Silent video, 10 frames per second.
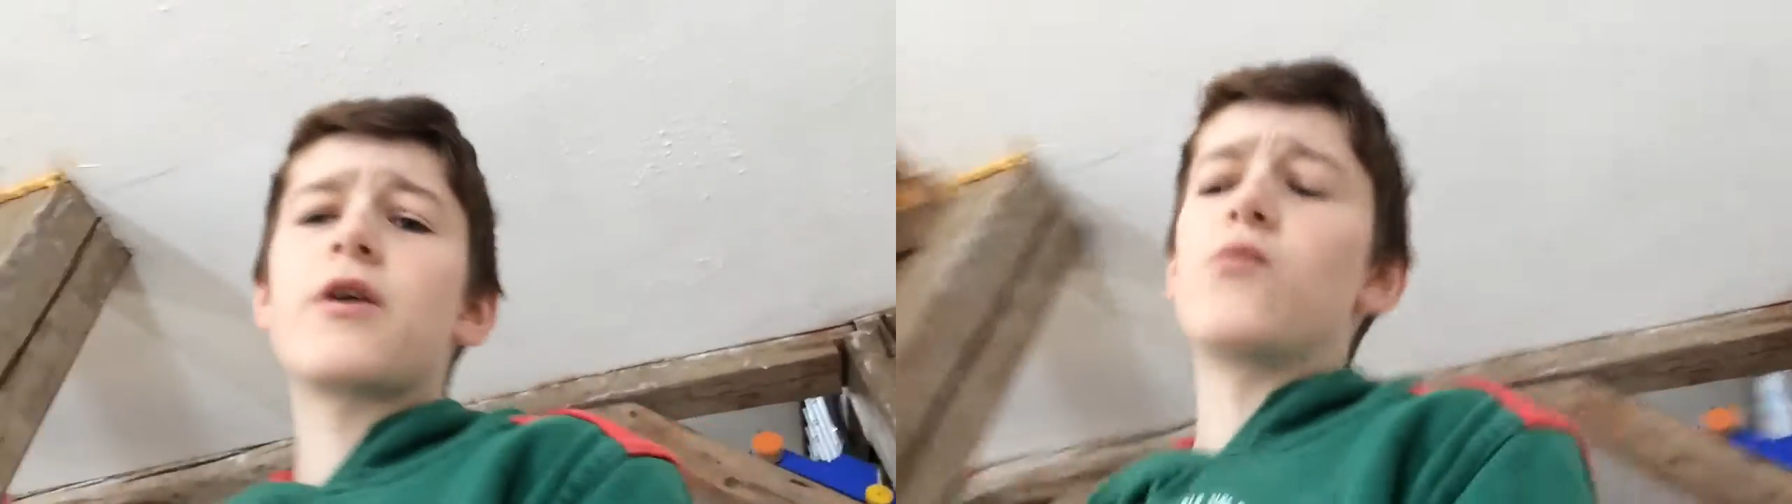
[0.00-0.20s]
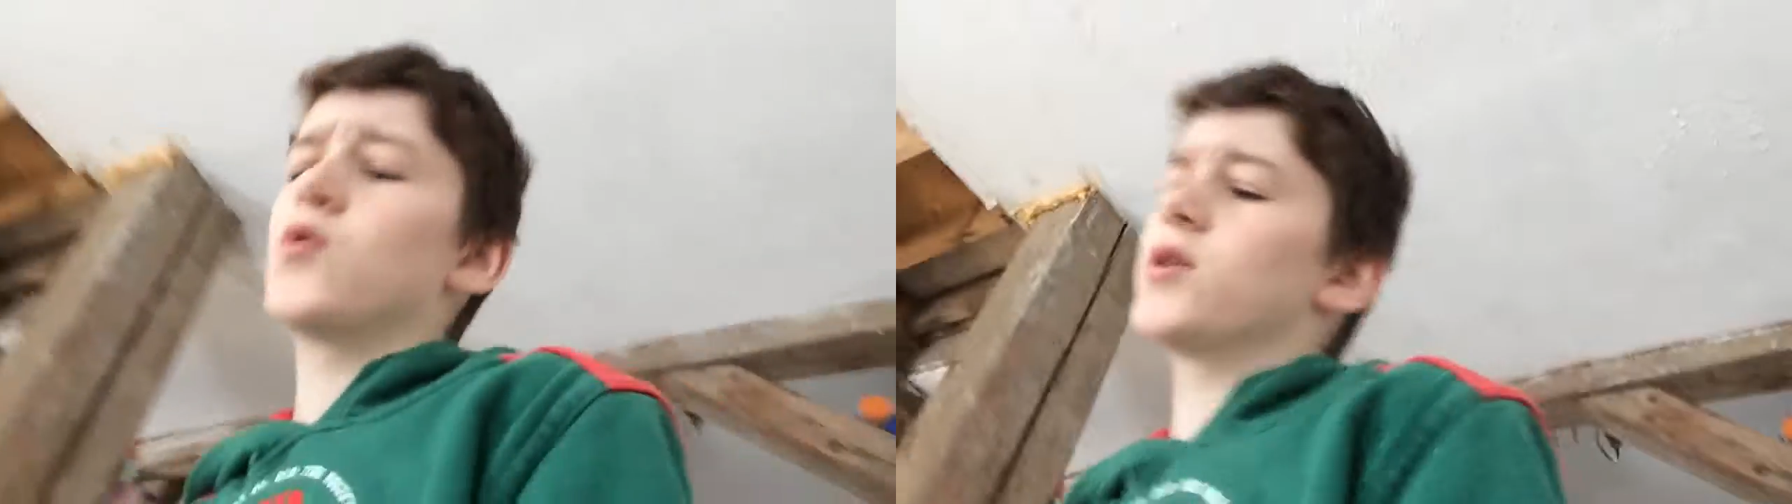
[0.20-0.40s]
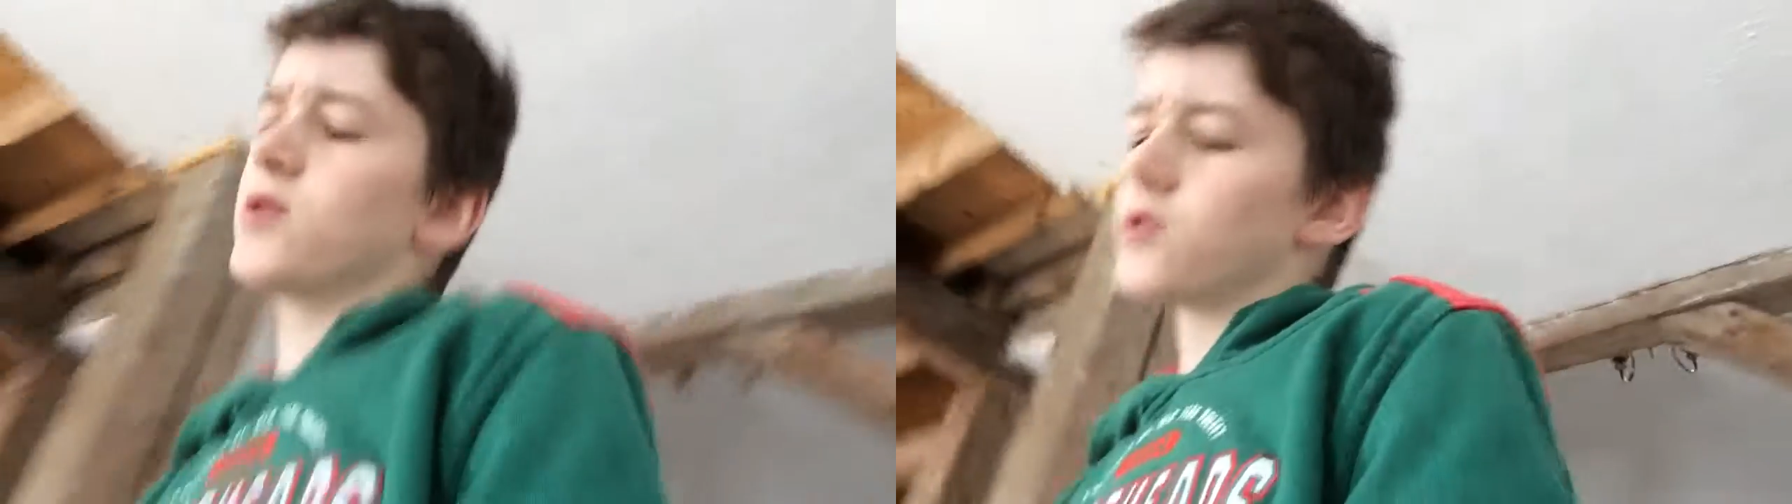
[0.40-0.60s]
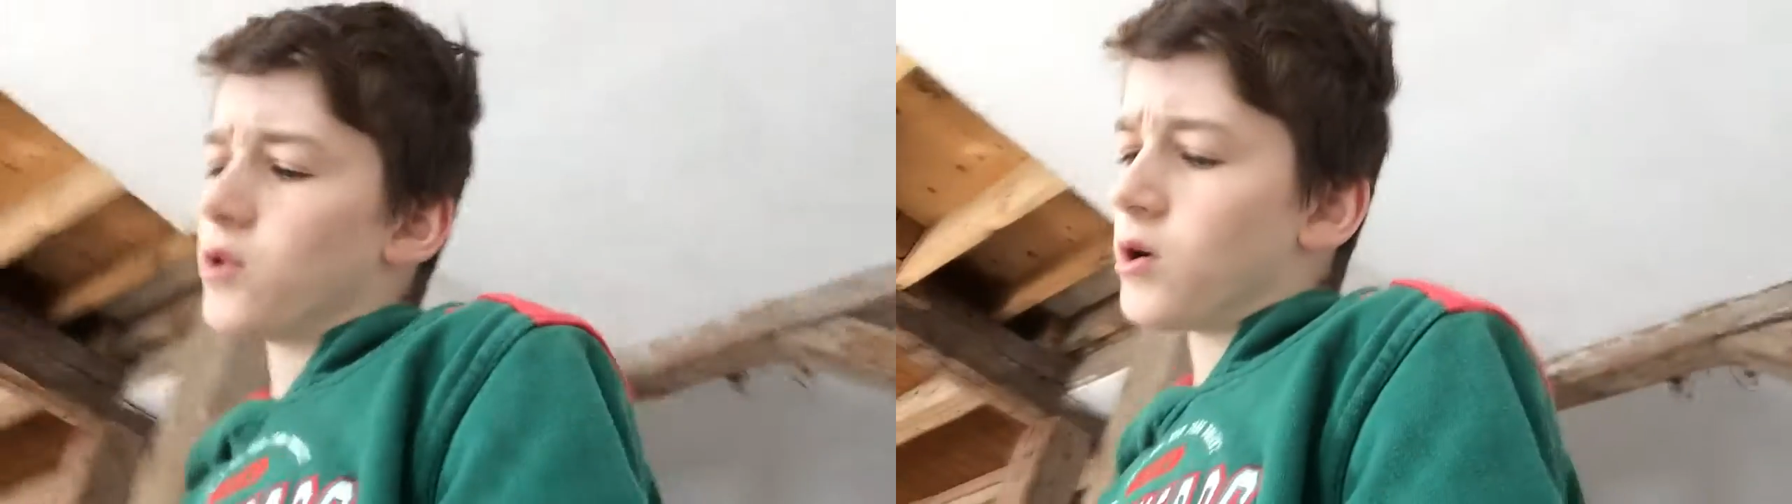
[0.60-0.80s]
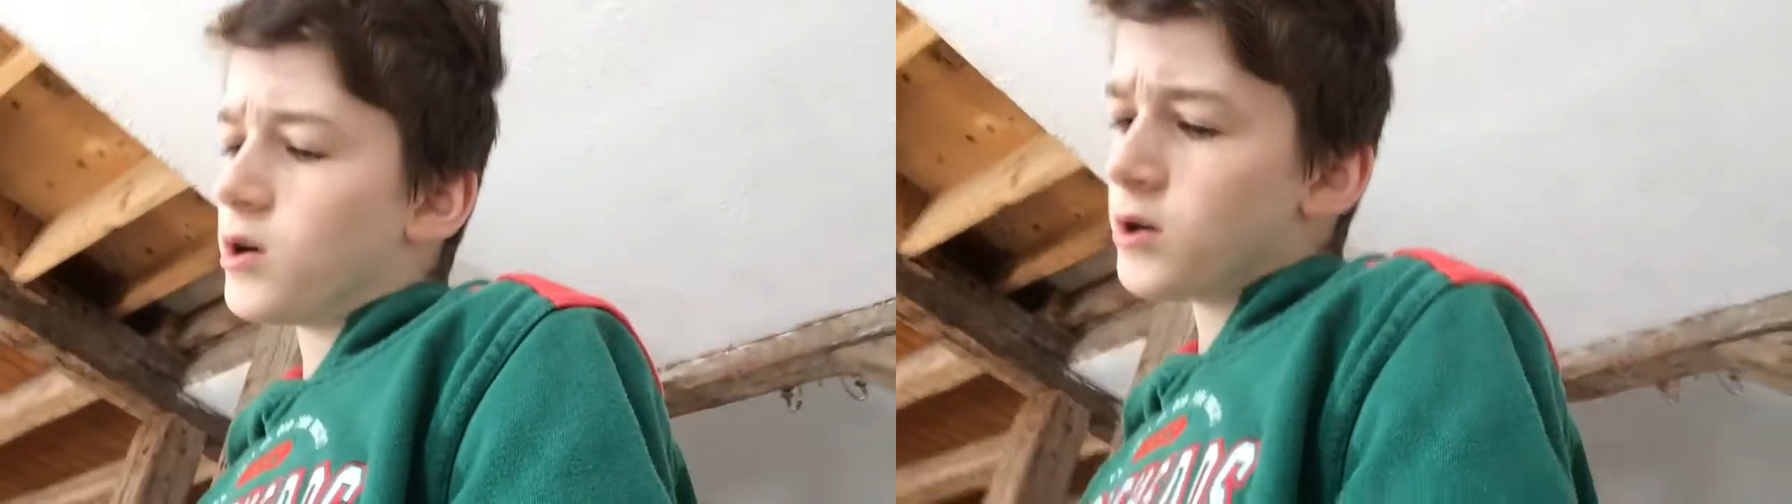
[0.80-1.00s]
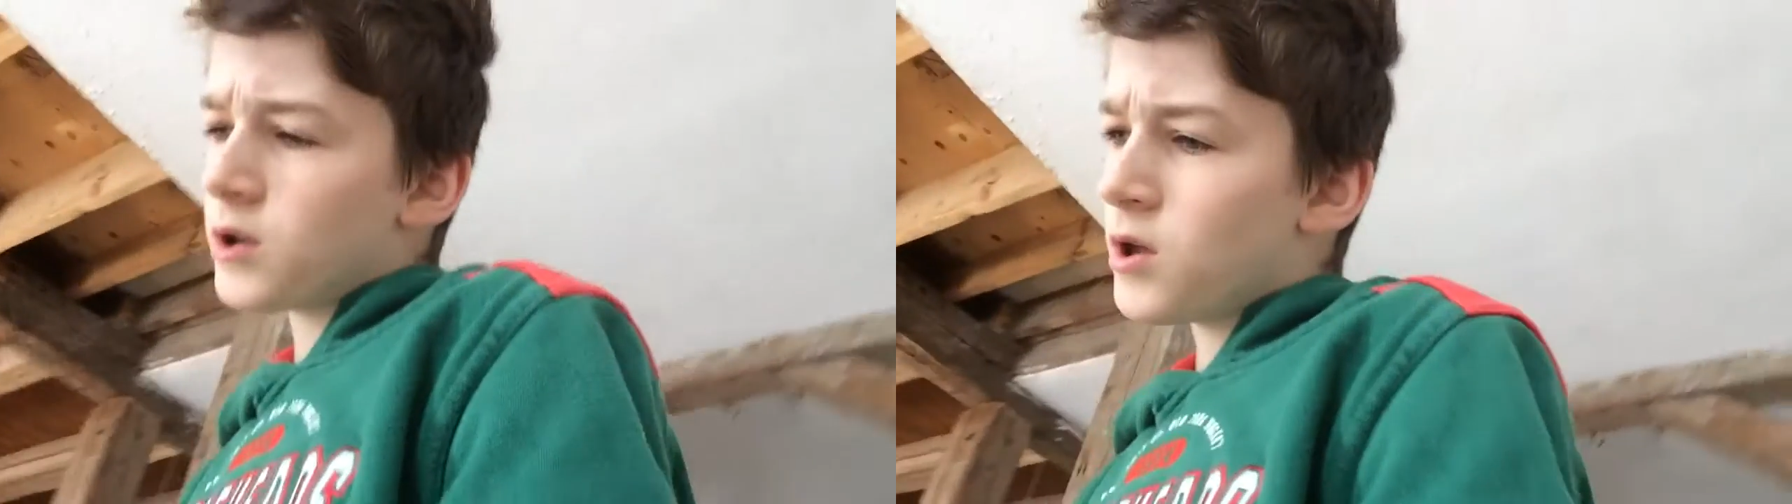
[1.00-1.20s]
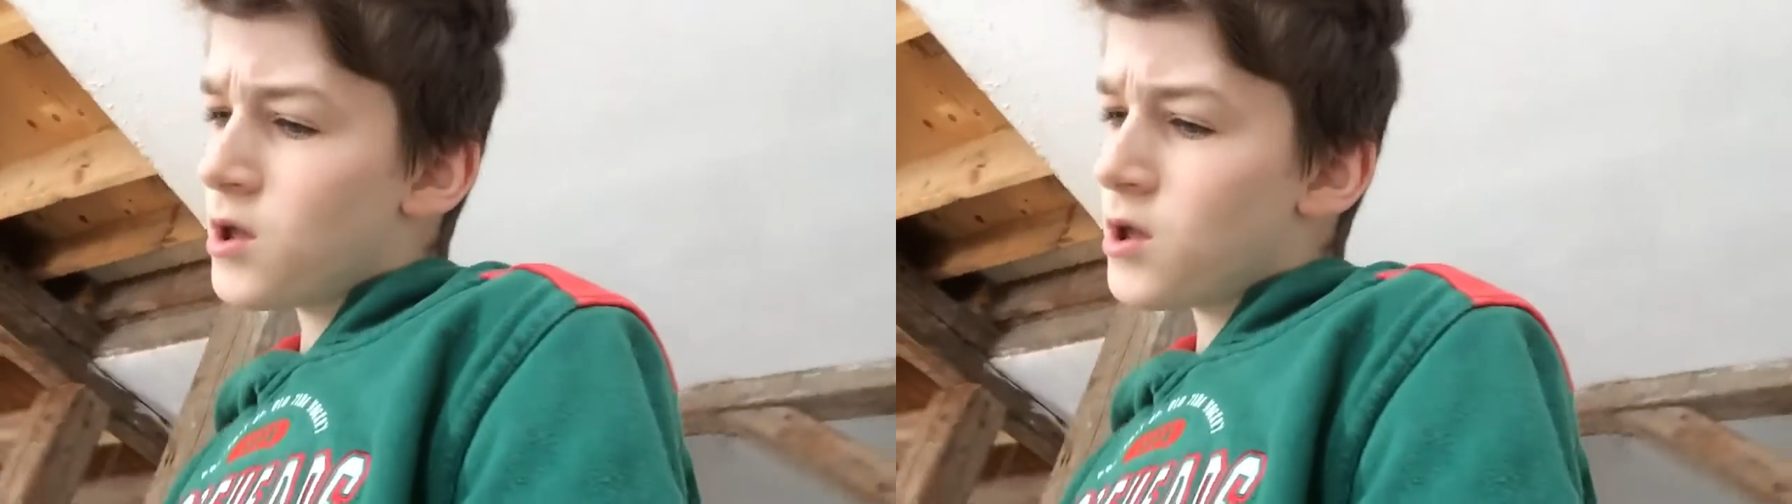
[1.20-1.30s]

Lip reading: at 1 o'clock,